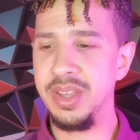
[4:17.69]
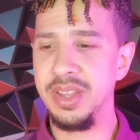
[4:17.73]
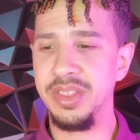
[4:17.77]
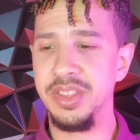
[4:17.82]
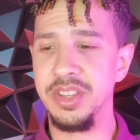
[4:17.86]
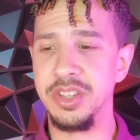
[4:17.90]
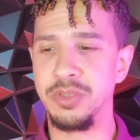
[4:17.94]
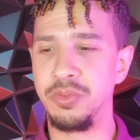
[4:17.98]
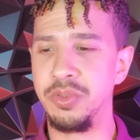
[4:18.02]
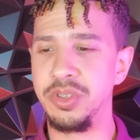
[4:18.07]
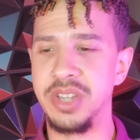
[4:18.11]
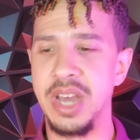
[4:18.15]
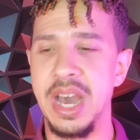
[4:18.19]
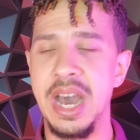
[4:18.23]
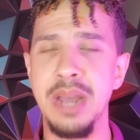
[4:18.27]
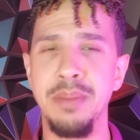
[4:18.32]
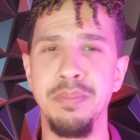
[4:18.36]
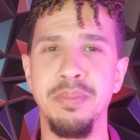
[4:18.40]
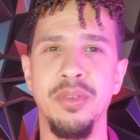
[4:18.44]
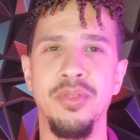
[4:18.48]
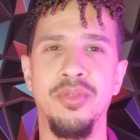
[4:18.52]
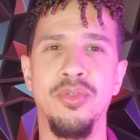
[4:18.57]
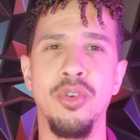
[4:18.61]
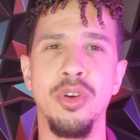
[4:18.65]
This was
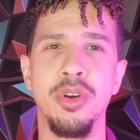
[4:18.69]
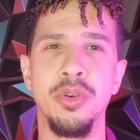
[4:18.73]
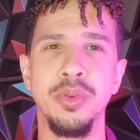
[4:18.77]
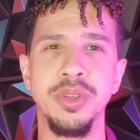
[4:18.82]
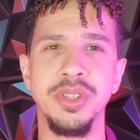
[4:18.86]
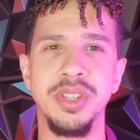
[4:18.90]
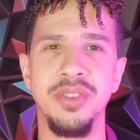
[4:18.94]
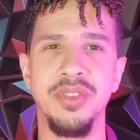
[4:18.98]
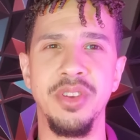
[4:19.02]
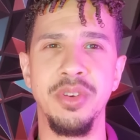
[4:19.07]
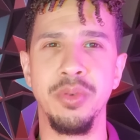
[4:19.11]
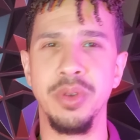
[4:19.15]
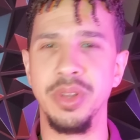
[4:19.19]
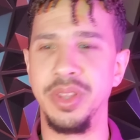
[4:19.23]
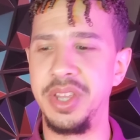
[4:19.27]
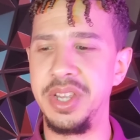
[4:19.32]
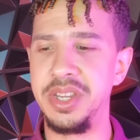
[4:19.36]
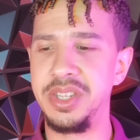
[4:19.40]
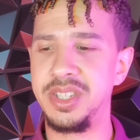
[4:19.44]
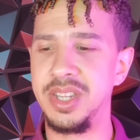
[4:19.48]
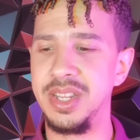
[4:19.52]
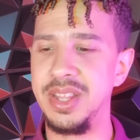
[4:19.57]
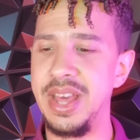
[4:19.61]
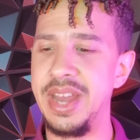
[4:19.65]
hype before it was even
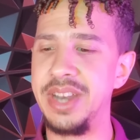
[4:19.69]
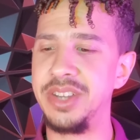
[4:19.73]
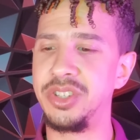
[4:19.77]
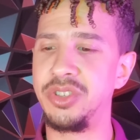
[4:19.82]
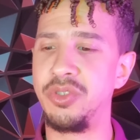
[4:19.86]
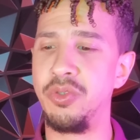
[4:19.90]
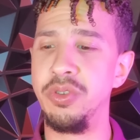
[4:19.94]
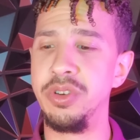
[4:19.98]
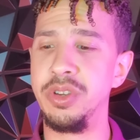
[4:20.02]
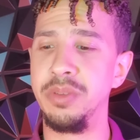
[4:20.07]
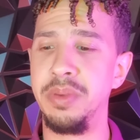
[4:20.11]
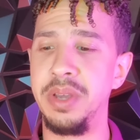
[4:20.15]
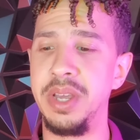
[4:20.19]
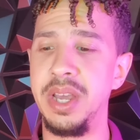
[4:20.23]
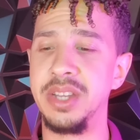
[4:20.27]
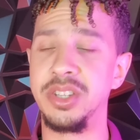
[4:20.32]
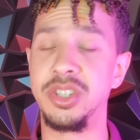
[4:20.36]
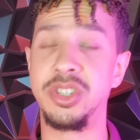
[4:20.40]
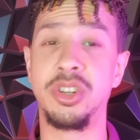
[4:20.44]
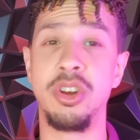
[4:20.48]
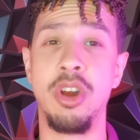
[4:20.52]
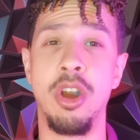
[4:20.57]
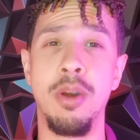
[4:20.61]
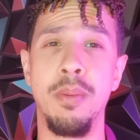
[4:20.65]
released, and that is going to be a
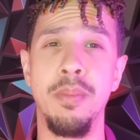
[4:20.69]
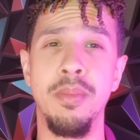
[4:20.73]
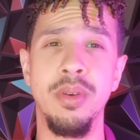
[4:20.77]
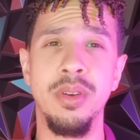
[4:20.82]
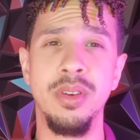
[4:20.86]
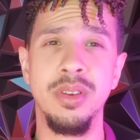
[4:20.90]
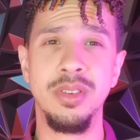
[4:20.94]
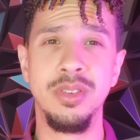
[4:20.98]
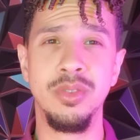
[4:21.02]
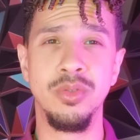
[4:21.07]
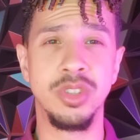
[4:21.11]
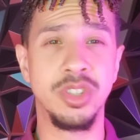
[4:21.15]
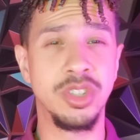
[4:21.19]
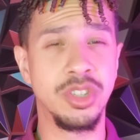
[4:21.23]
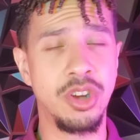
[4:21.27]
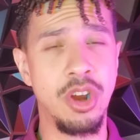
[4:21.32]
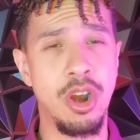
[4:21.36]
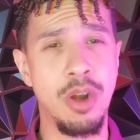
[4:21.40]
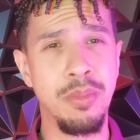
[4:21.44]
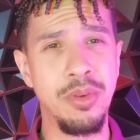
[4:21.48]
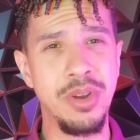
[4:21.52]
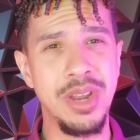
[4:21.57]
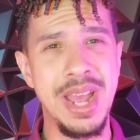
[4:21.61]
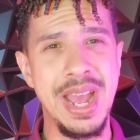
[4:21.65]

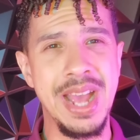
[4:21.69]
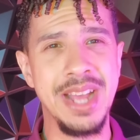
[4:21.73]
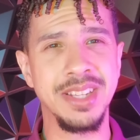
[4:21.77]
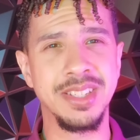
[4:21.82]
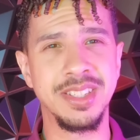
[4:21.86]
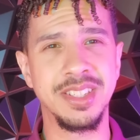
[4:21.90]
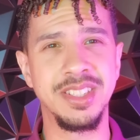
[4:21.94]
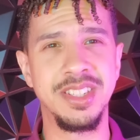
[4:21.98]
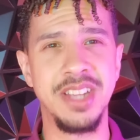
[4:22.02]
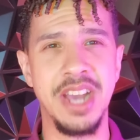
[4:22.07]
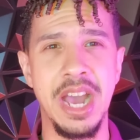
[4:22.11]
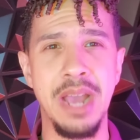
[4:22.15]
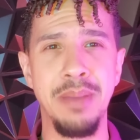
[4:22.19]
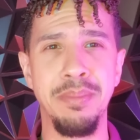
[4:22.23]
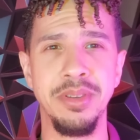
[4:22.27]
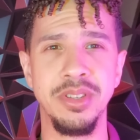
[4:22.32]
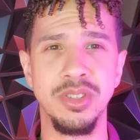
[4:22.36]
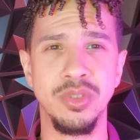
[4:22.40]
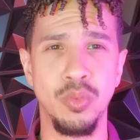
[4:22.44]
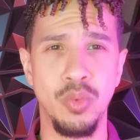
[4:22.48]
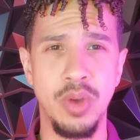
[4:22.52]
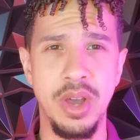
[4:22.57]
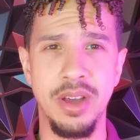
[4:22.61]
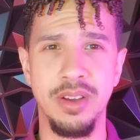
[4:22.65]
Skarmory-esque type
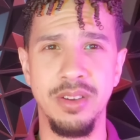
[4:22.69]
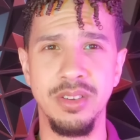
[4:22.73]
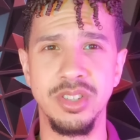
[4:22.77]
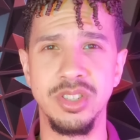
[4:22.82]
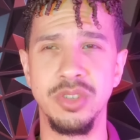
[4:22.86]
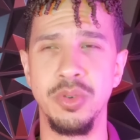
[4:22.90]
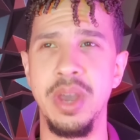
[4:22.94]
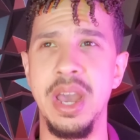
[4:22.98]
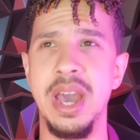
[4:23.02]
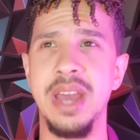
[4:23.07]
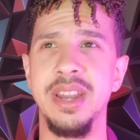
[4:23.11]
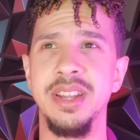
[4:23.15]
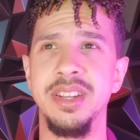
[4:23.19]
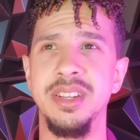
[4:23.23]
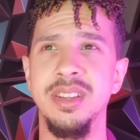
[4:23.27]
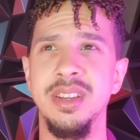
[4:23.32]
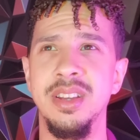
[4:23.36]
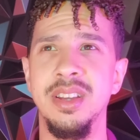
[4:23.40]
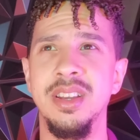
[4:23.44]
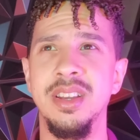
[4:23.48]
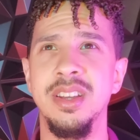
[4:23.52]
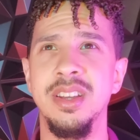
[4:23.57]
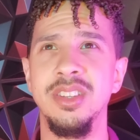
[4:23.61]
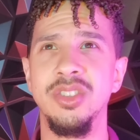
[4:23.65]
as well. So we had a
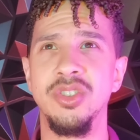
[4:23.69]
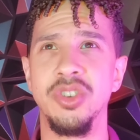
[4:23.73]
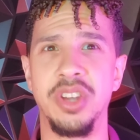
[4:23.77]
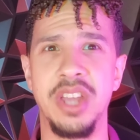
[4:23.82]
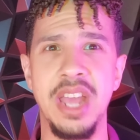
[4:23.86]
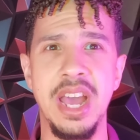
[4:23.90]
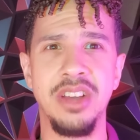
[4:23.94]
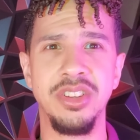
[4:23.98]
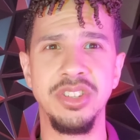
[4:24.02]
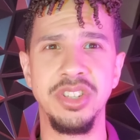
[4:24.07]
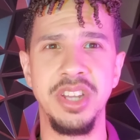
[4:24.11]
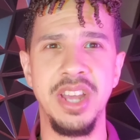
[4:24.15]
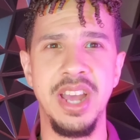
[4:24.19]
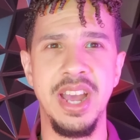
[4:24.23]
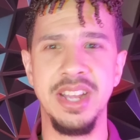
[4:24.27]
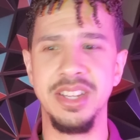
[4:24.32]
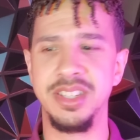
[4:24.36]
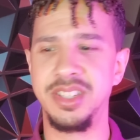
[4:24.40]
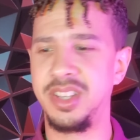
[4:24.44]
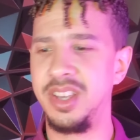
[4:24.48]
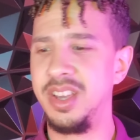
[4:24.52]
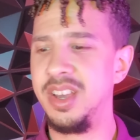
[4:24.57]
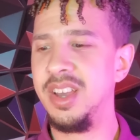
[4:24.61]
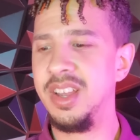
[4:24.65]

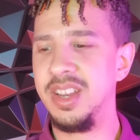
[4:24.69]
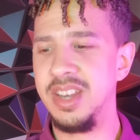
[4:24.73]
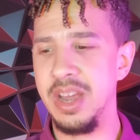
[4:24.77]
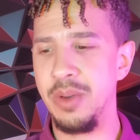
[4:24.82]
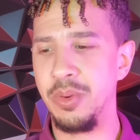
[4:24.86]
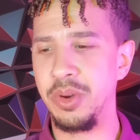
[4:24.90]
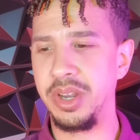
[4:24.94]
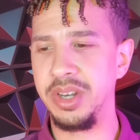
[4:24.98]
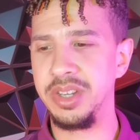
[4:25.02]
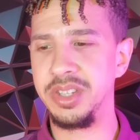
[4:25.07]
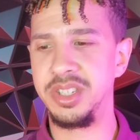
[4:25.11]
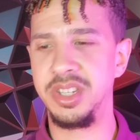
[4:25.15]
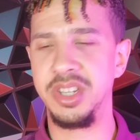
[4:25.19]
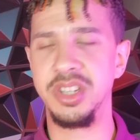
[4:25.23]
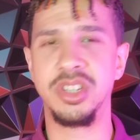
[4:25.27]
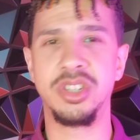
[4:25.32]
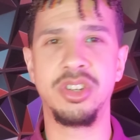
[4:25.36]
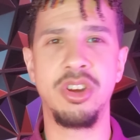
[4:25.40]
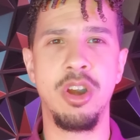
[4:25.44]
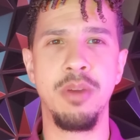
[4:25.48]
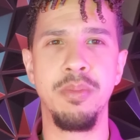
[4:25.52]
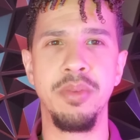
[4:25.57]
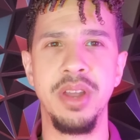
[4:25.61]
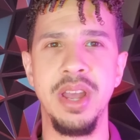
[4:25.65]
Dragalge-esque. Now we're going to see a
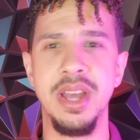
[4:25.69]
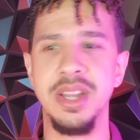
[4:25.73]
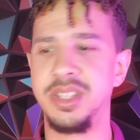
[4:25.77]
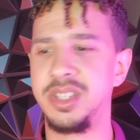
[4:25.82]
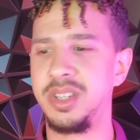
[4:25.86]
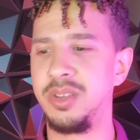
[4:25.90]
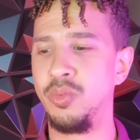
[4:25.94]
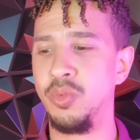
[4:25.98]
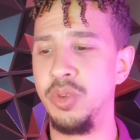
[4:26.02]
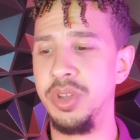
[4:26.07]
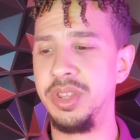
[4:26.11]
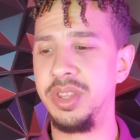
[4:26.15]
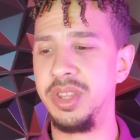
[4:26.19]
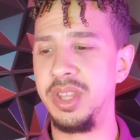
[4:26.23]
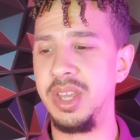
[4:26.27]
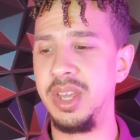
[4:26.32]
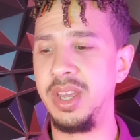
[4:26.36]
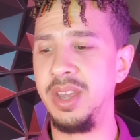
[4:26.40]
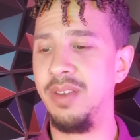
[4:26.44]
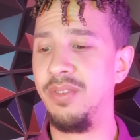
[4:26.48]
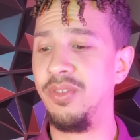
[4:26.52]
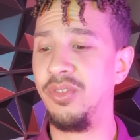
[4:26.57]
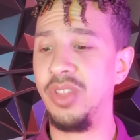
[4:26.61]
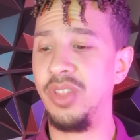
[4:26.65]
Skarmory-esque with
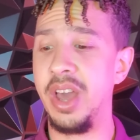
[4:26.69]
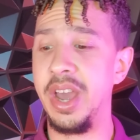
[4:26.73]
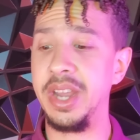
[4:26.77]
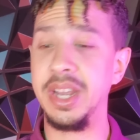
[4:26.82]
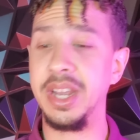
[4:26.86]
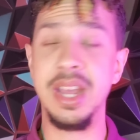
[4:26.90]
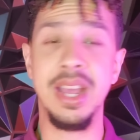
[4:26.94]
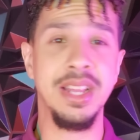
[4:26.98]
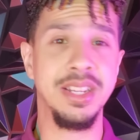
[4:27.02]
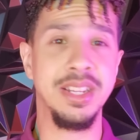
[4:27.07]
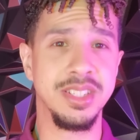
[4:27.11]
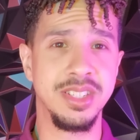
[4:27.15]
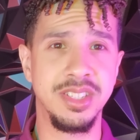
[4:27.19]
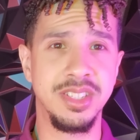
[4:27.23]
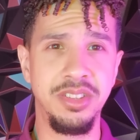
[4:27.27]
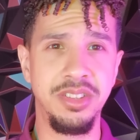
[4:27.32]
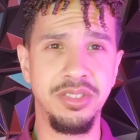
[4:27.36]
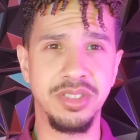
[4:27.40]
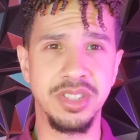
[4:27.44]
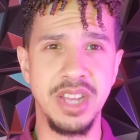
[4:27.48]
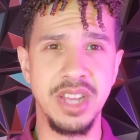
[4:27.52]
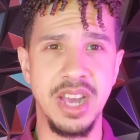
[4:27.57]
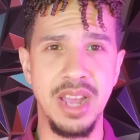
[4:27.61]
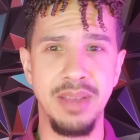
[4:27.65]
the flying and
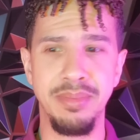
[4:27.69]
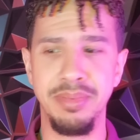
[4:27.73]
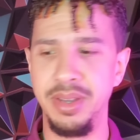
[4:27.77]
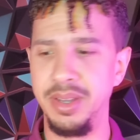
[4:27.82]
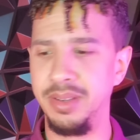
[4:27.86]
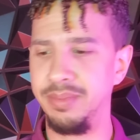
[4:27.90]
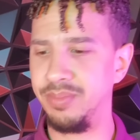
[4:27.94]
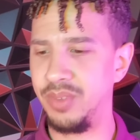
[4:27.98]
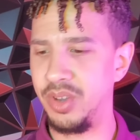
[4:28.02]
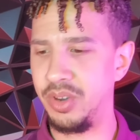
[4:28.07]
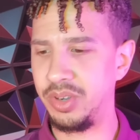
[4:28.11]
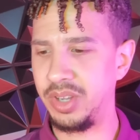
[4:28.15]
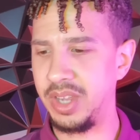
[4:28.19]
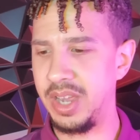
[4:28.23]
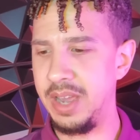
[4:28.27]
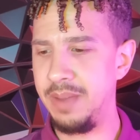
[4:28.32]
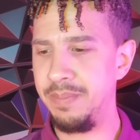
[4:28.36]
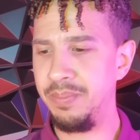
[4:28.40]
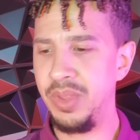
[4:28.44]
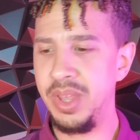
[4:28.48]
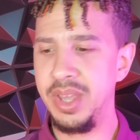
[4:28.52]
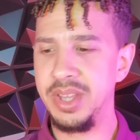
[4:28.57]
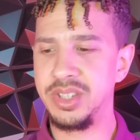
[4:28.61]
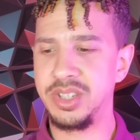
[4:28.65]
steel typing. Okay?
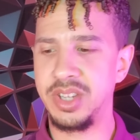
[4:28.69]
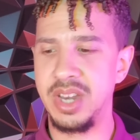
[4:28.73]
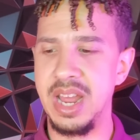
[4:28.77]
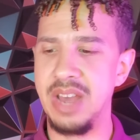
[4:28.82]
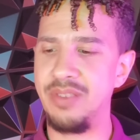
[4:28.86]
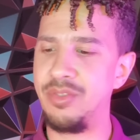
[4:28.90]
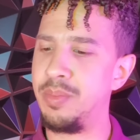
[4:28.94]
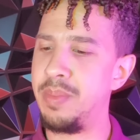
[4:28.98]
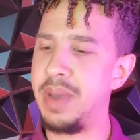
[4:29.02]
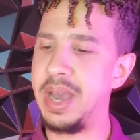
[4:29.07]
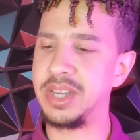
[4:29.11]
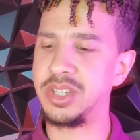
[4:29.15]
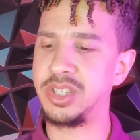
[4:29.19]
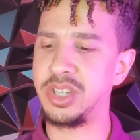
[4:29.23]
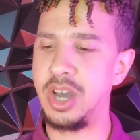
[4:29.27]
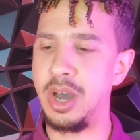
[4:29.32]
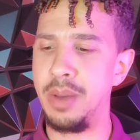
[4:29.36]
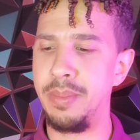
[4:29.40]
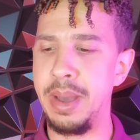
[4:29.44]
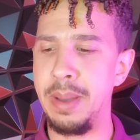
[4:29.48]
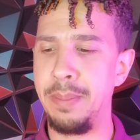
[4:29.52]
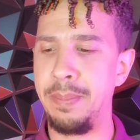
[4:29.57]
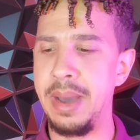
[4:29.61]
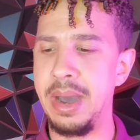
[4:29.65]
It's going to have a max
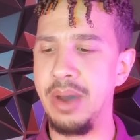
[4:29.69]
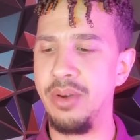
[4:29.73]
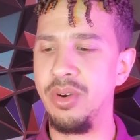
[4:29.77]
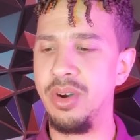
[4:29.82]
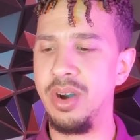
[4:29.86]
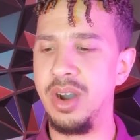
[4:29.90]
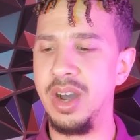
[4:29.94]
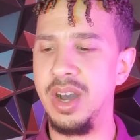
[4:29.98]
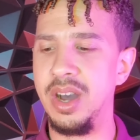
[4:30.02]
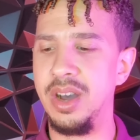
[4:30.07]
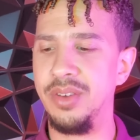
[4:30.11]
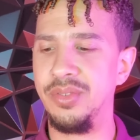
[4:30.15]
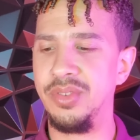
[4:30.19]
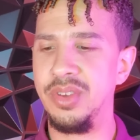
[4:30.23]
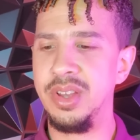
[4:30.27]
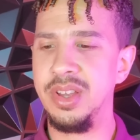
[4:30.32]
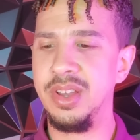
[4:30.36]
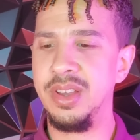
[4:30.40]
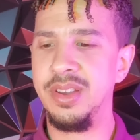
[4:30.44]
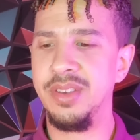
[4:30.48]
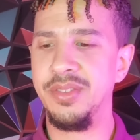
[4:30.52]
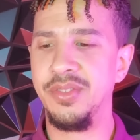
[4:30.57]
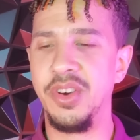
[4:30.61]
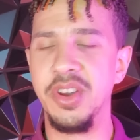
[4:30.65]
combat power of,
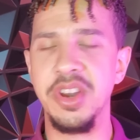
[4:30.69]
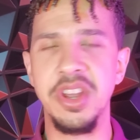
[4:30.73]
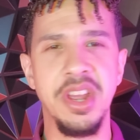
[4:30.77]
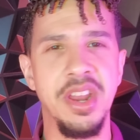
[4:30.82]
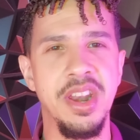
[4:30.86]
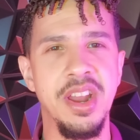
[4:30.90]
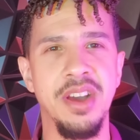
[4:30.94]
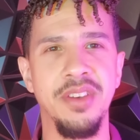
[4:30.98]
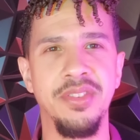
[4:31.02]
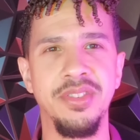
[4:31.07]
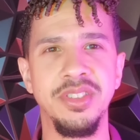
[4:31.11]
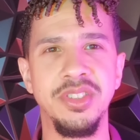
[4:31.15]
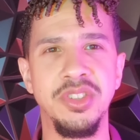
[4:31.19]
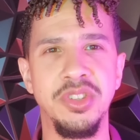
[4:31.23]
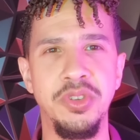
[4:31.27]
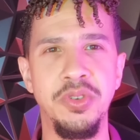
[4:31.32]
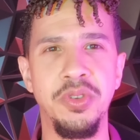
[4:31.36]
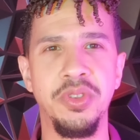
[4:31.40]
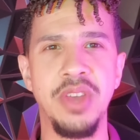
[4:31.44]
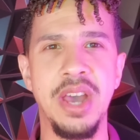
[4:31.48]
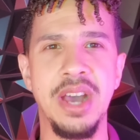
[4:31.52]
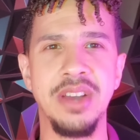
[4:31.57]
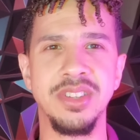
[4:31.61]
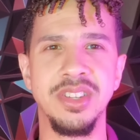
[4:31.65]
funny enough,
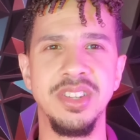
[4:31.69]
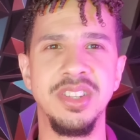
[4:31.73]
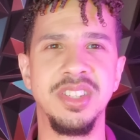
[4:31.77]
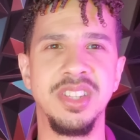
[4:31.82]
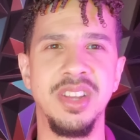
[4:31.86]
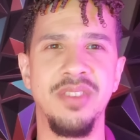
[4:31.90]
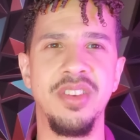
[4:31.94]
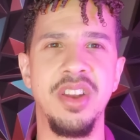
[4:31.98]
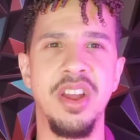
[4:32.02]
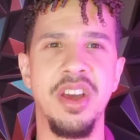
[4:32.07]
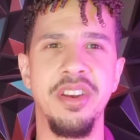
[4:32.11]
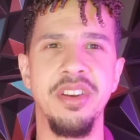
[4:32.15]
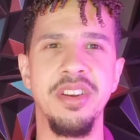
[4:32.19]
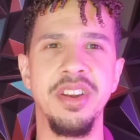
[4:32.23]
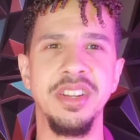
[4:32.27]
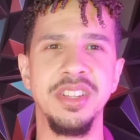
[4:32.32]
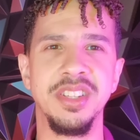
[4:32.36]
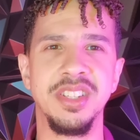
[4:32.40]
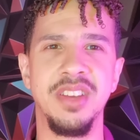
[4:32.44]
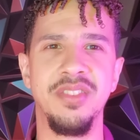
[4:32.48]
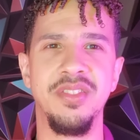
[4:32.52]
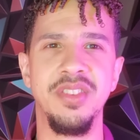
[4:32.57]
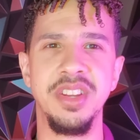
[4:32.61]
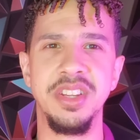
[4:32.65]

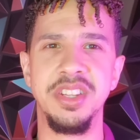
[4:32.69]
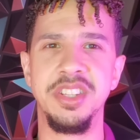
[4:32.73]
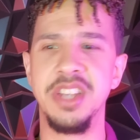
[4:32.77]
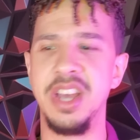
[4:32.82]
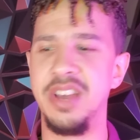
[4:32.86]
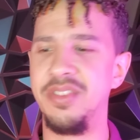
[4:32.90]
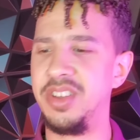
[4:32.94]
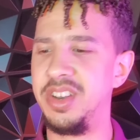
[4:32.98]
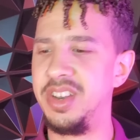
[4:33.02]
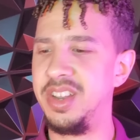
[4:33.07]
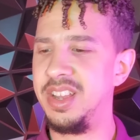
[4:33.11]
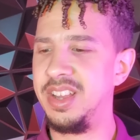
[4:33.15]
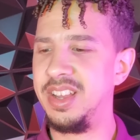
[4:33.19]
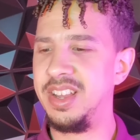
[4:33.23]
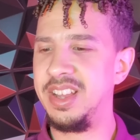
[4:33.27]
2,777,